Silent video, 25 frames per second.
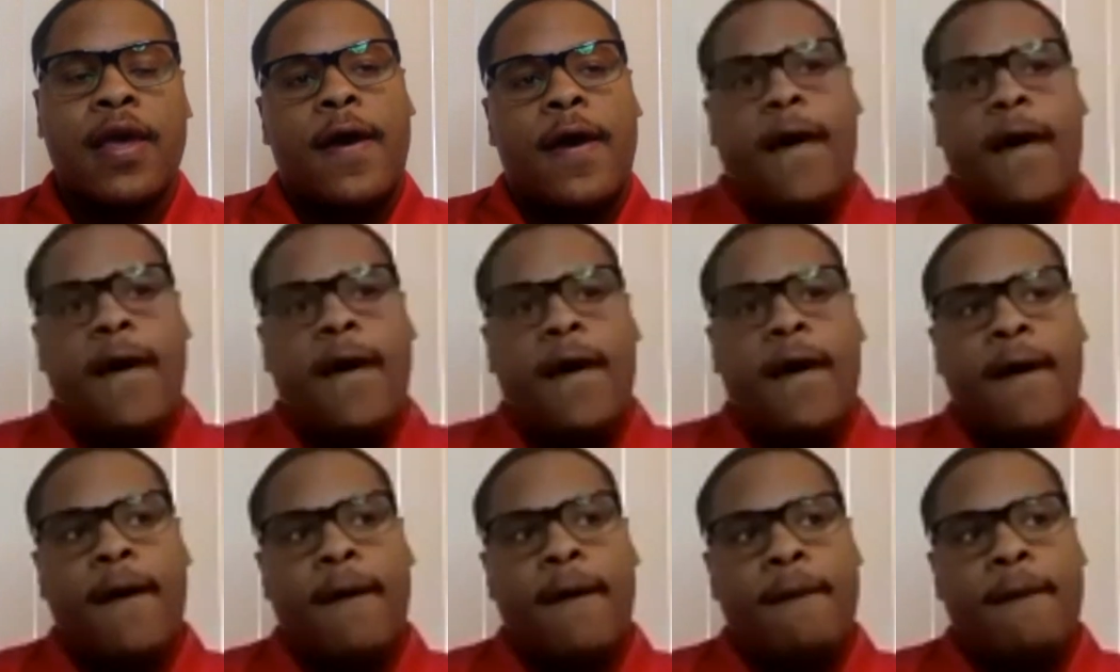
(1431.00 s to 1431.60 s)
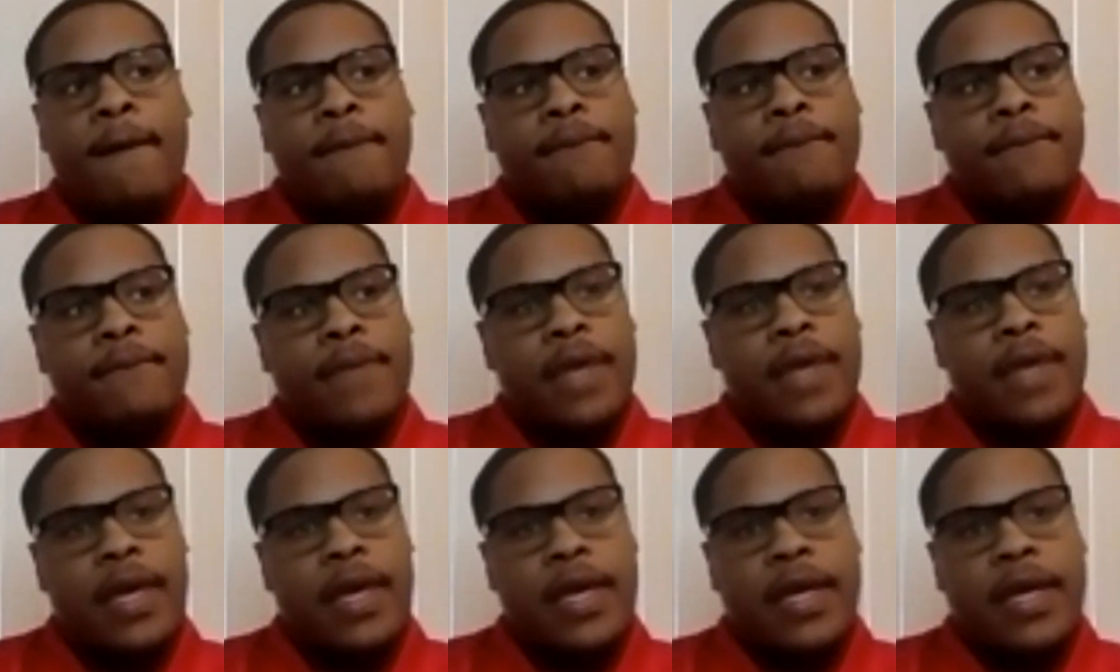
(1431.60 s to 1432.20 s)

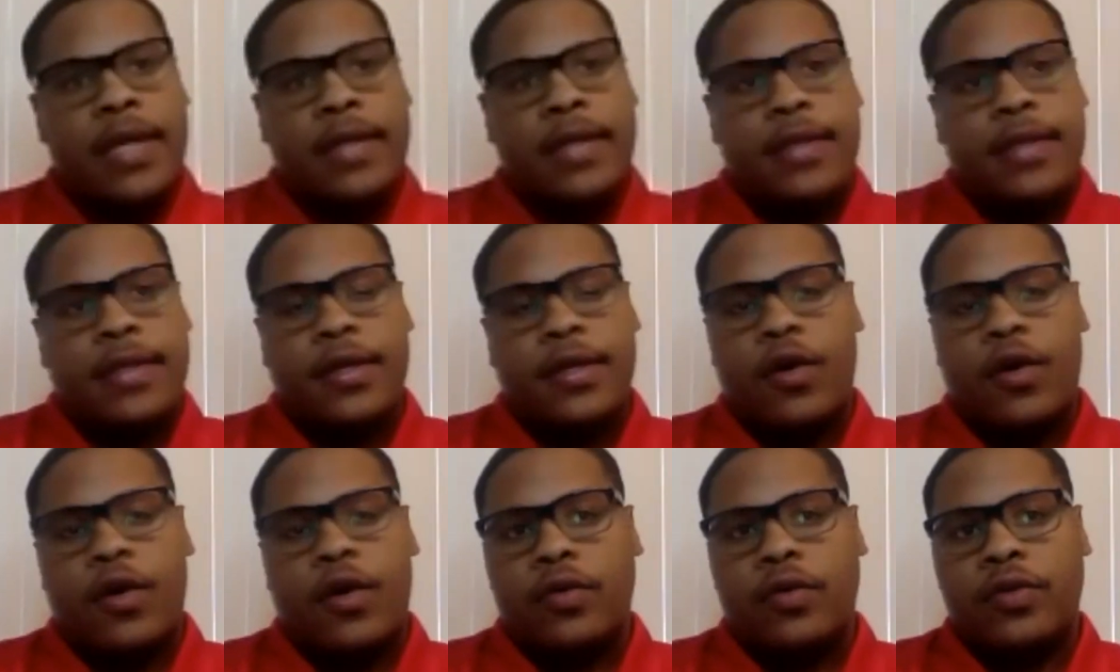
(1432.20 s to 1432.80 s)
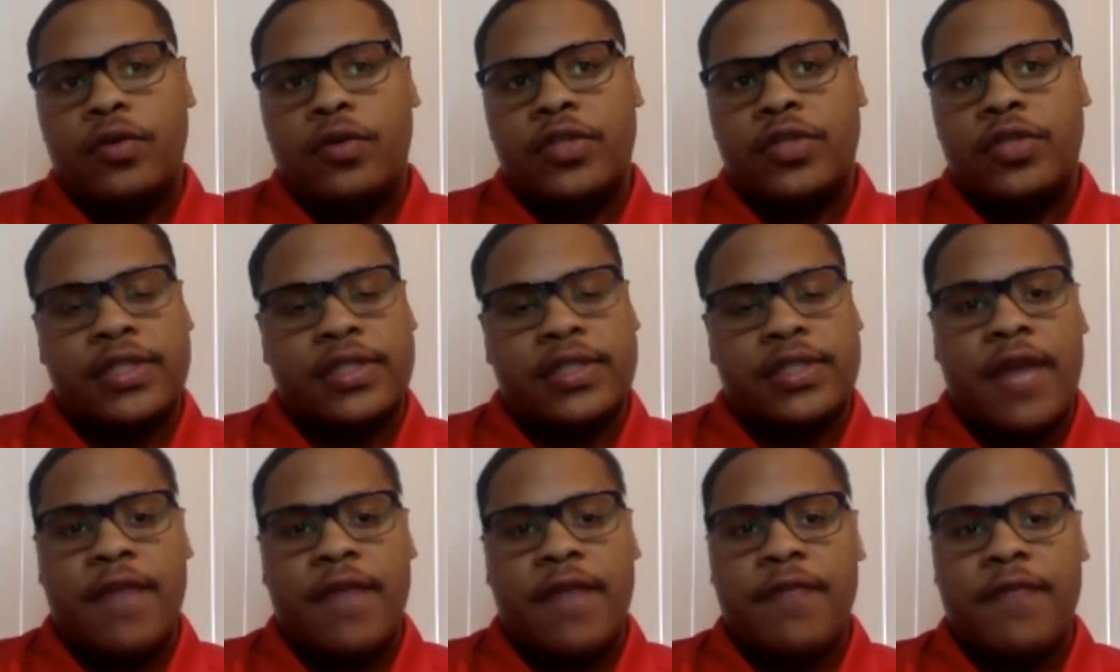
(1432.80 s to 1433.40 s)
And, you know,
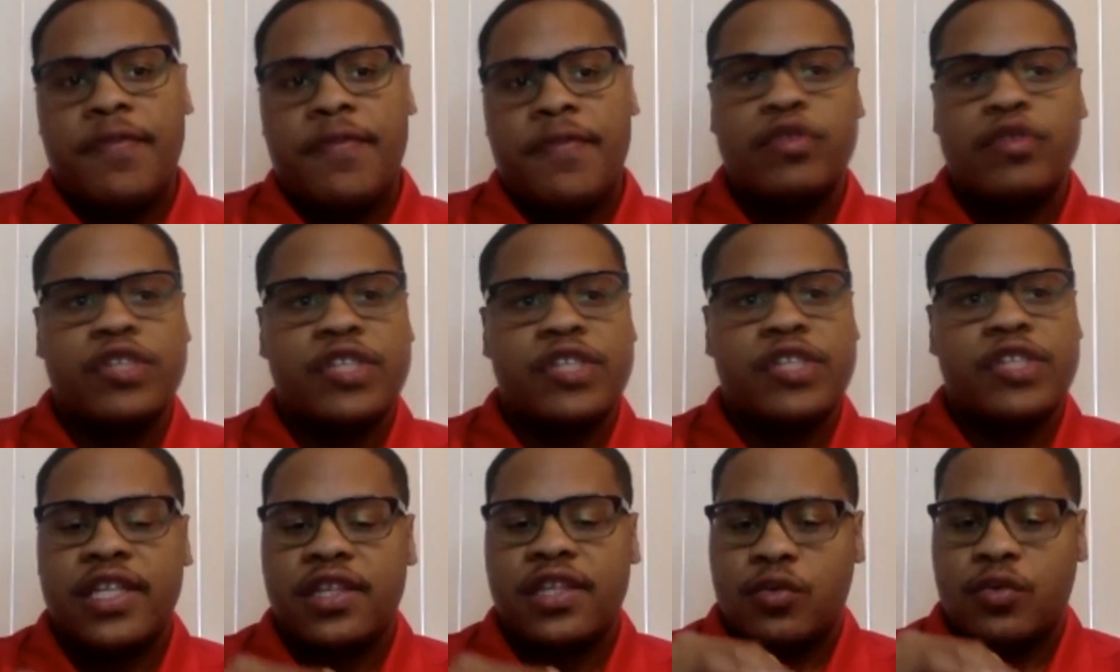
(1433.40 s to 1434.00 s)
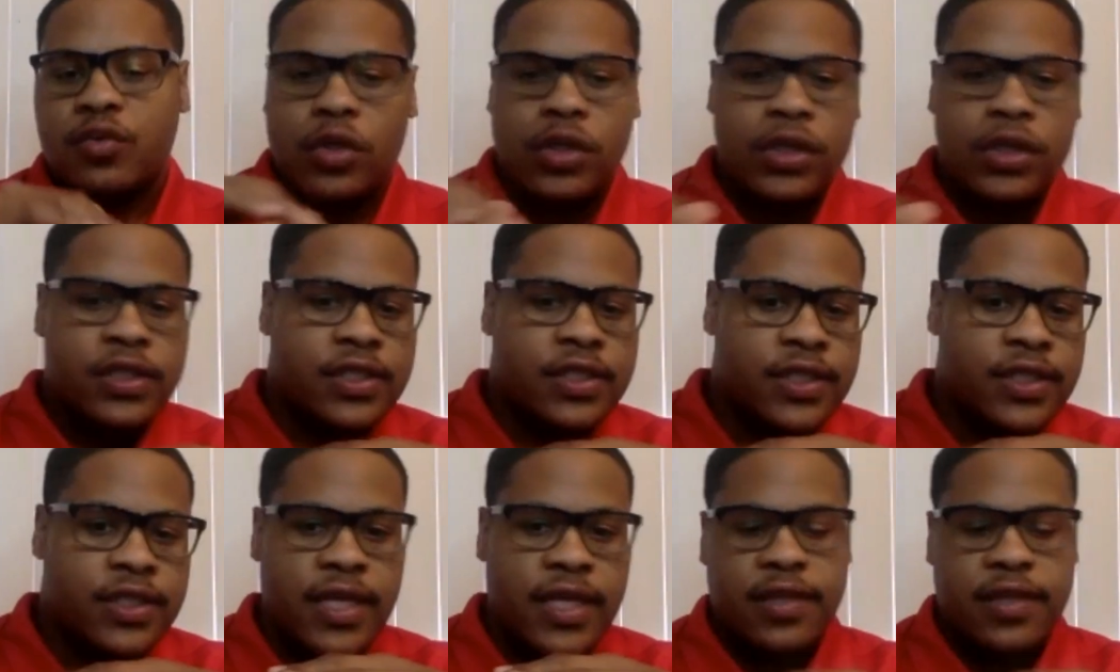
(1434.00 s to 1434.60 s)
just everything you just said, the real
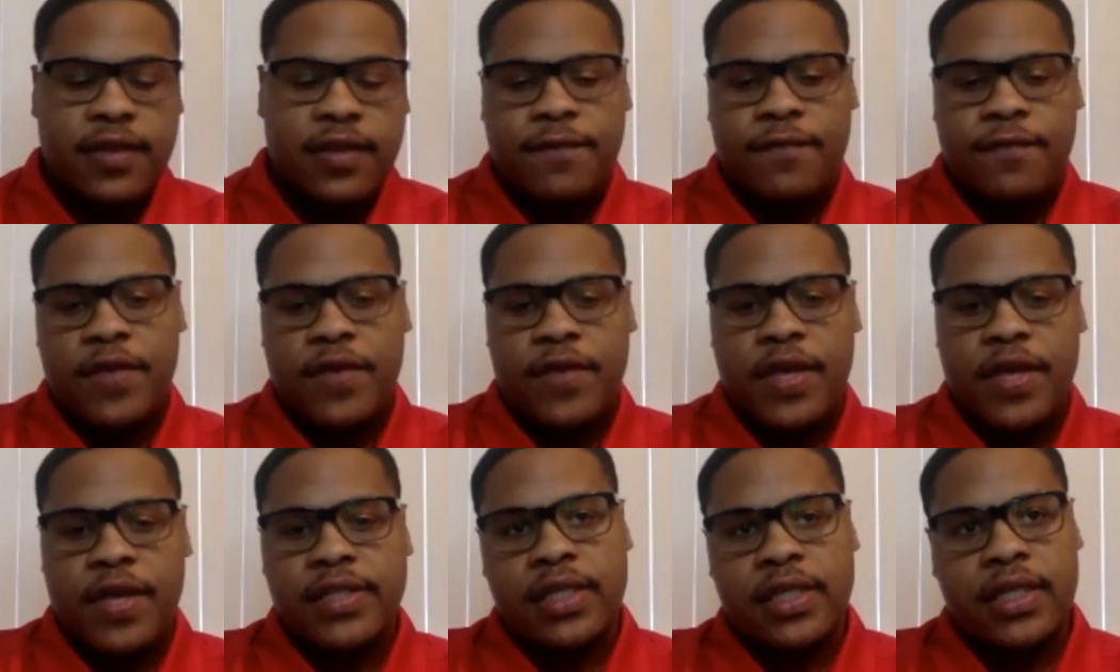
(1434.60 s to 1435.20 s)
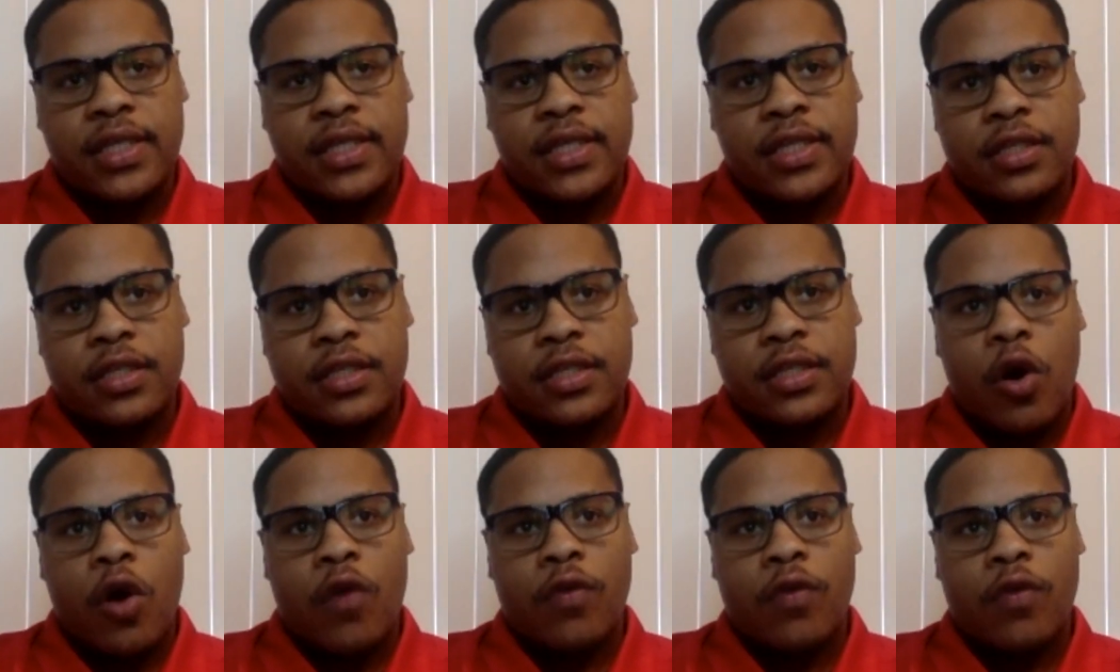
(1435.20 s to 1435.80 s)
estate, the investing, you
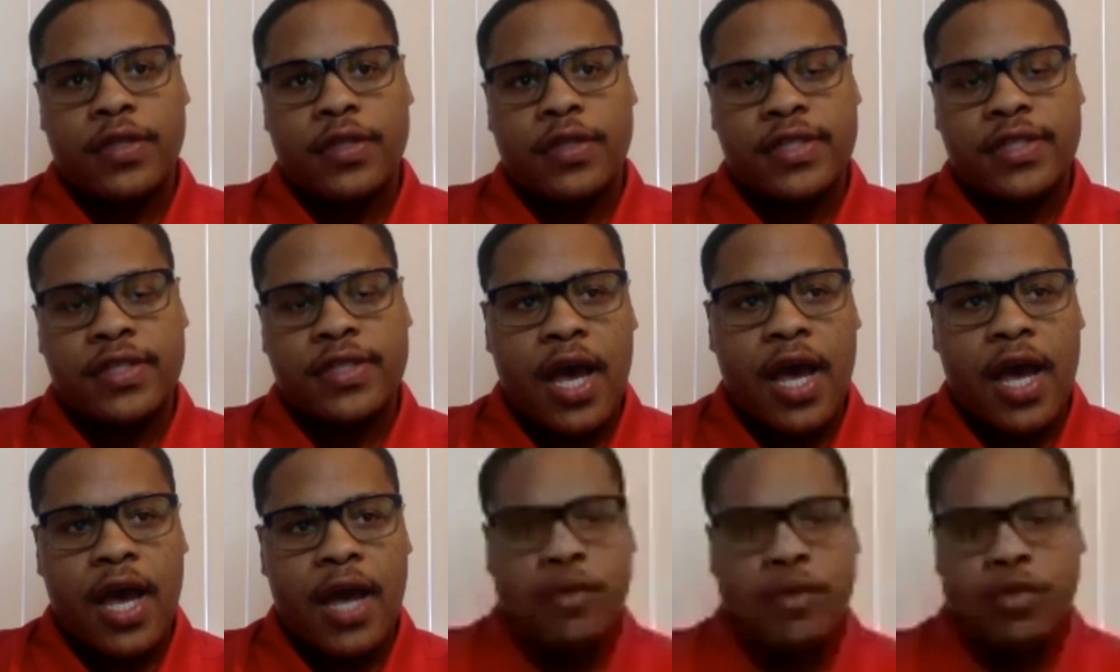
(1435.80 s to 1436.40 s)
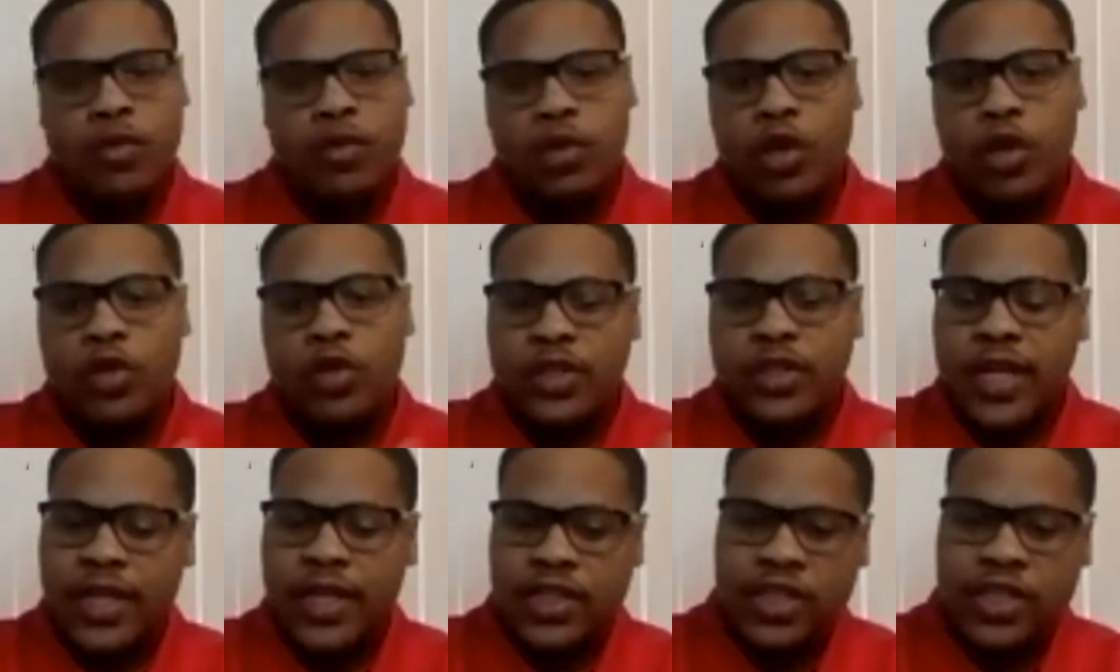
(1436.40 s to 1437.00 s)
know, all the time, you know,
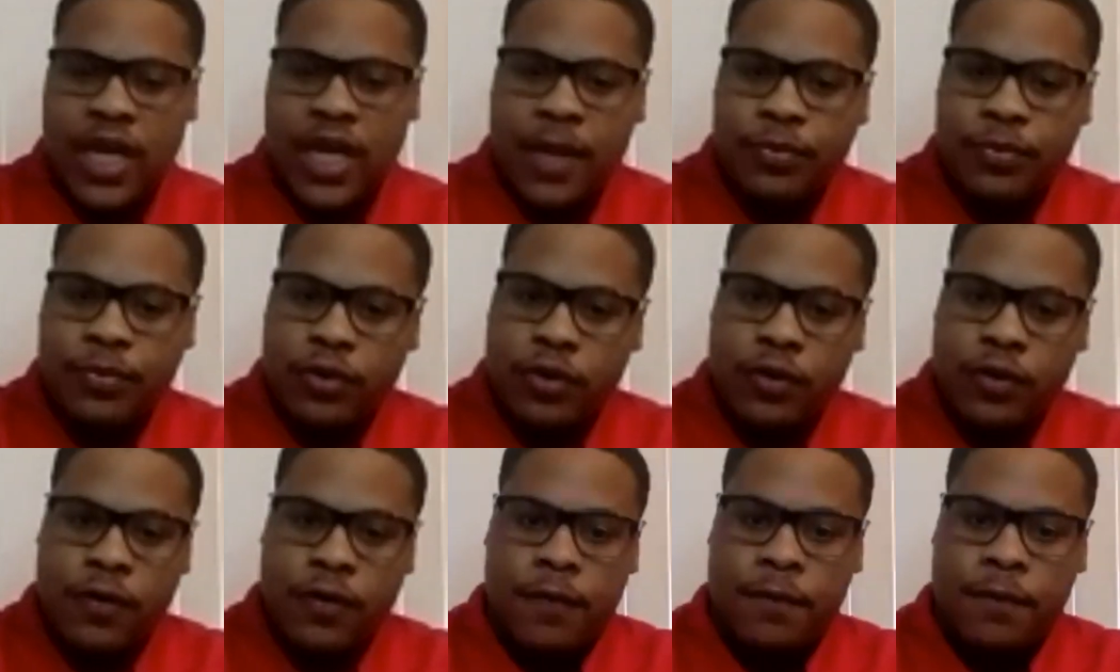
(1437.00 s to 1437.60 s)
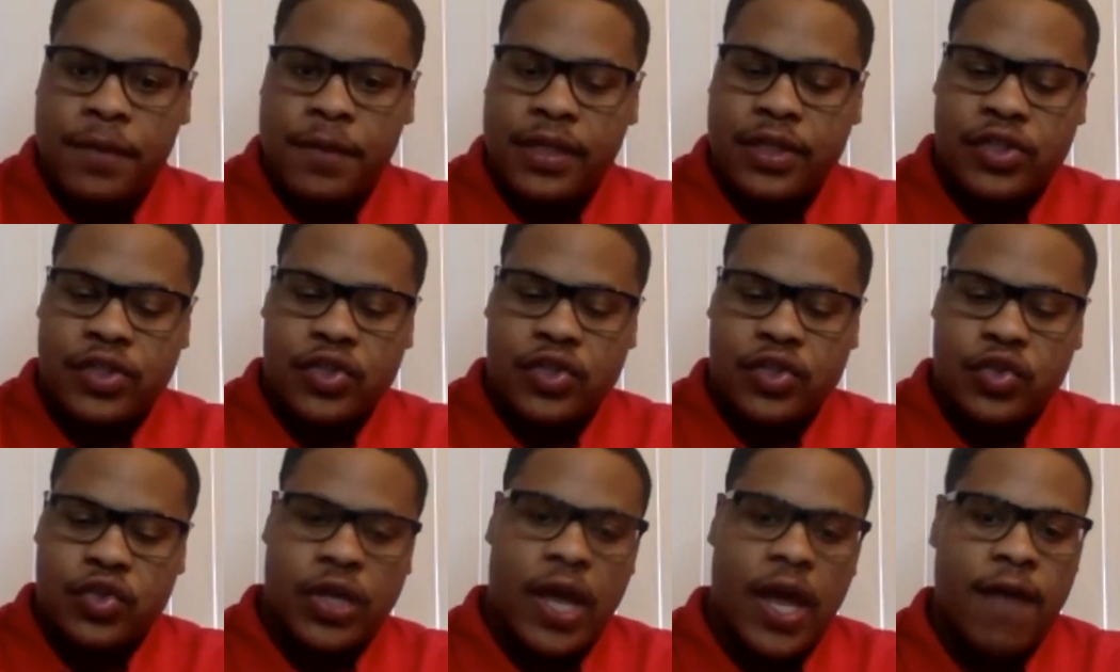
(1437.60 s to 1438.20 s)
closing that chapter of being a
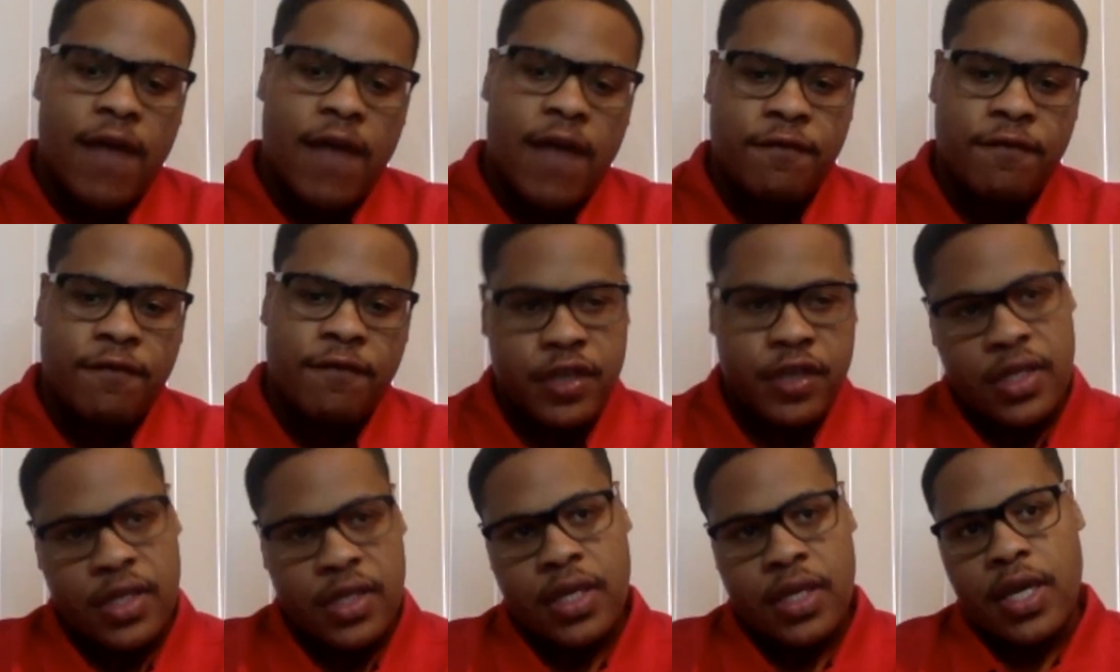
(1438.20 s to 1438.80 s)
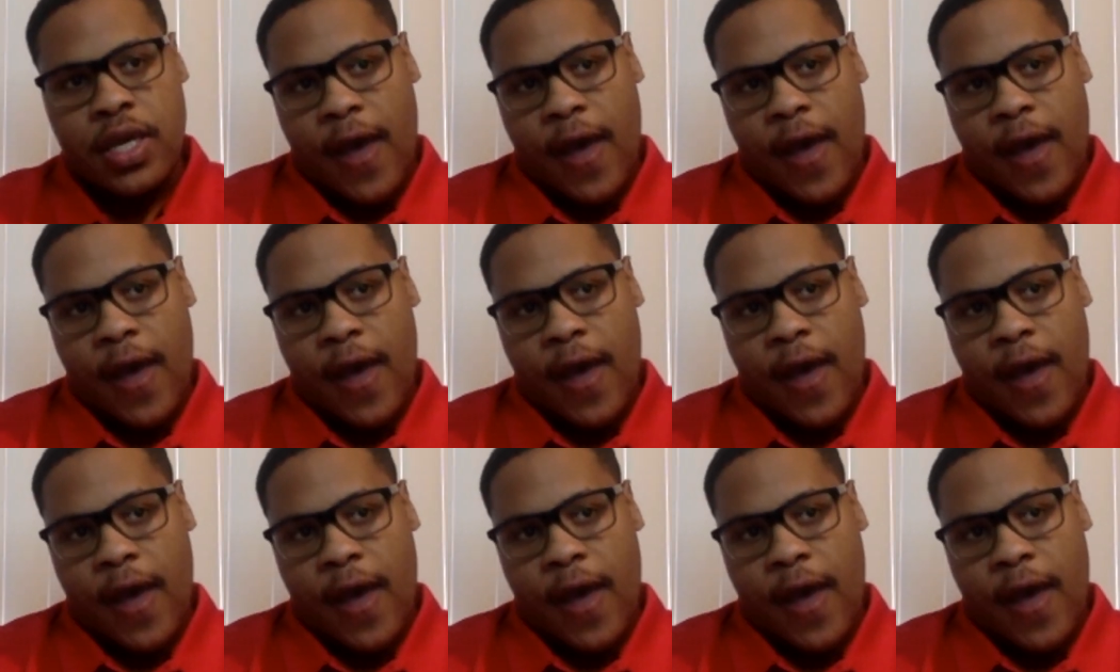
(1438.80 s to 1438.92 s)
student athlete.